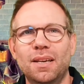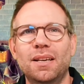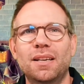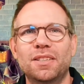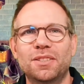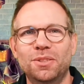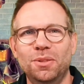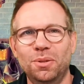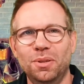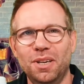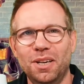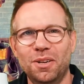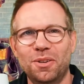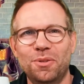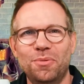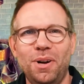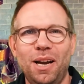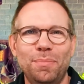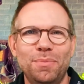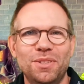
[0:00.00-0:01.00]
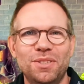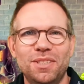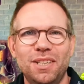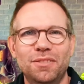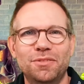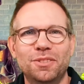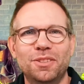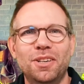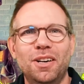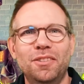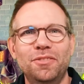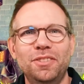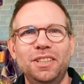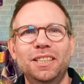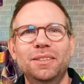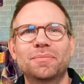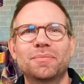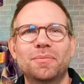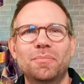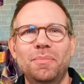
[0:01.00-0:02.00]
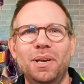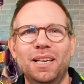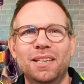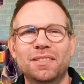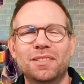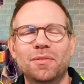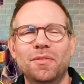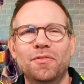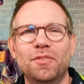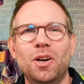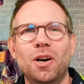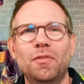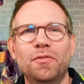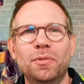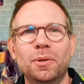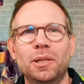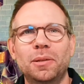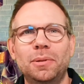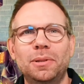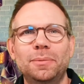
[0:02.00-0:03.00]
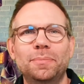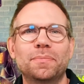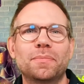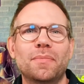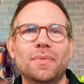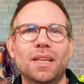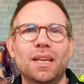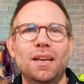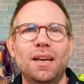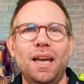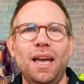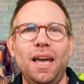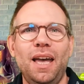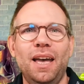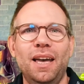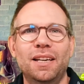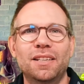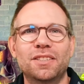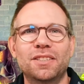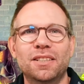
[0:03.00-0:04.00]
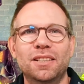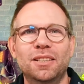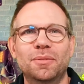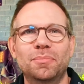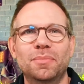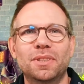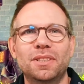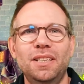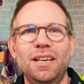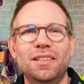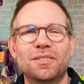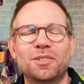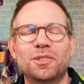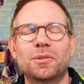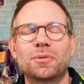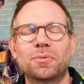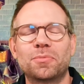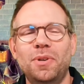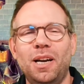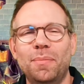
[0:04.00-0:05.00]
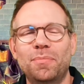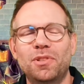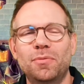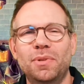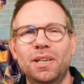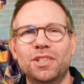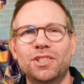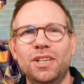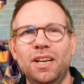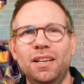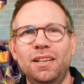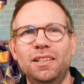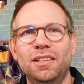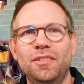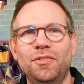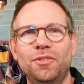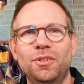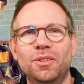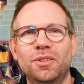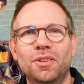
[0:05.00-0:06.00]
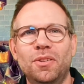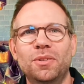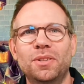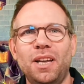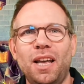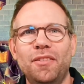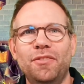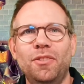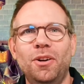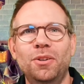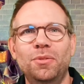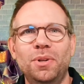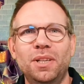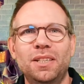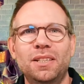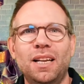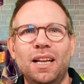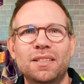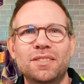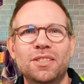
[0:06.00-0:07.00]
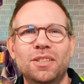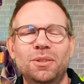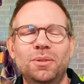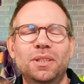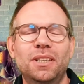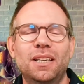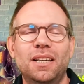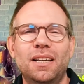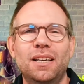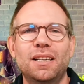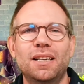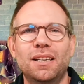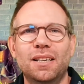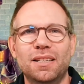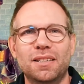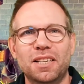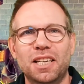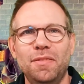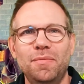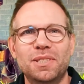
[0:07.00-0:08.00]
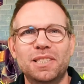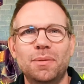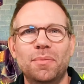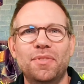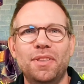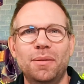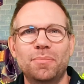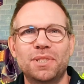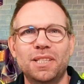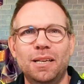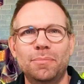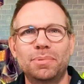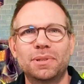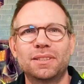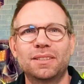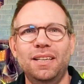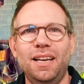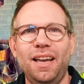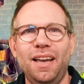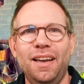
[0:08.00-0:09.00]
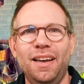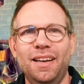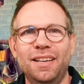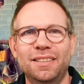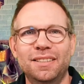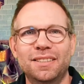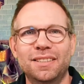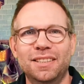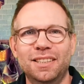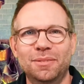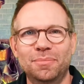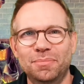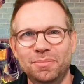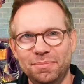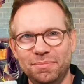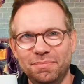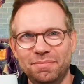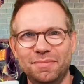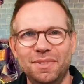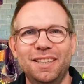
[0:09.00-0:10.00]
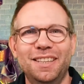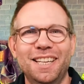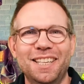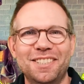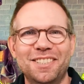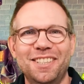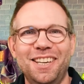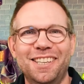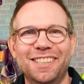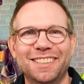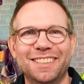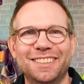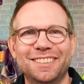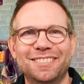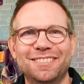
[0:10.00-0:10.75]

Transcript: So grab yourself a coffee, make yourself comfortable, and subscribe to my channel if you don't have already done so. Give me some thumbs up and let's start.